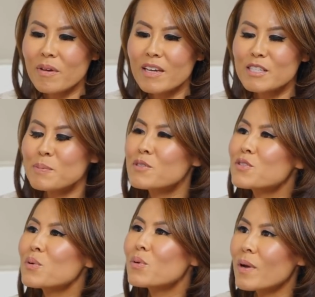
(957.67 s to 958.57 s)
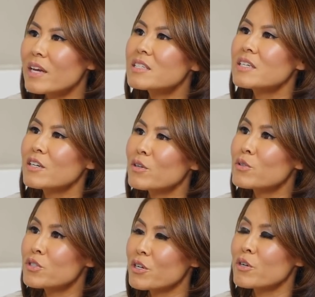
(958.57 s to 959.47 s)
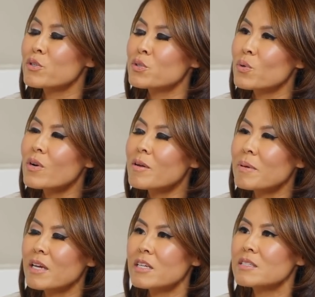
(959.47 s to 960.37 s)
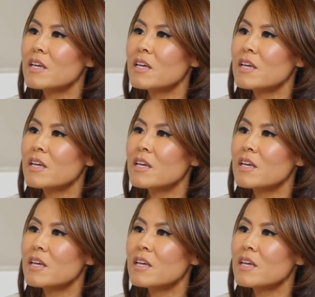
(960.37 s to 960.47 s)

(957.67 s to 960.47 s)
it's been so great to hear you share your story because